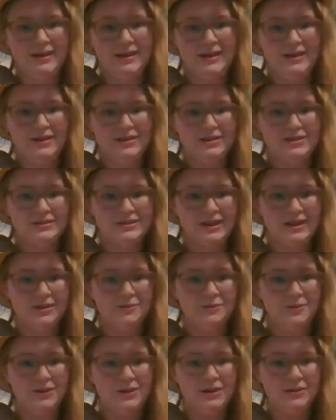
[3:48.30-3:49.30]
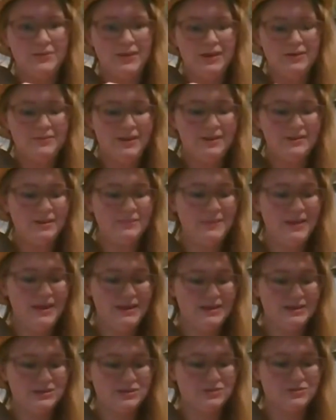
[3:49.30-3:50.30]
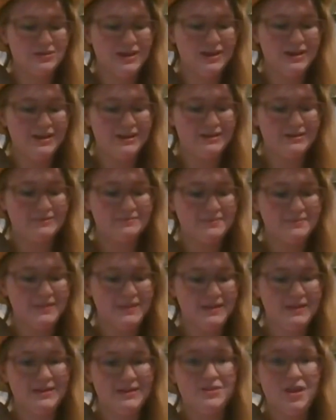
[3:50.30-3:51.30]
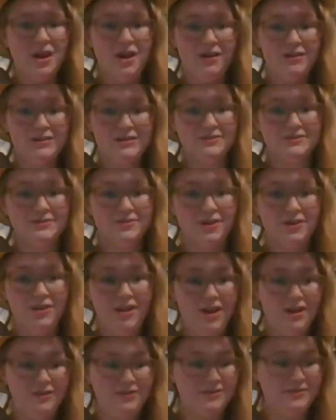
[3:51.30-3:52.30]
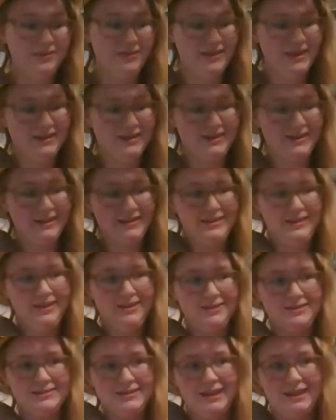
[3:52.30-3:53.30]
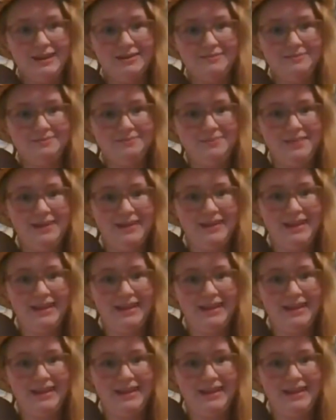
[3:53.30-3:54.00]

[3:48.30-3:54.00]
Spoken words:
you just kind of work your way around the maze, trying to not fall off of it and hit the outside and feel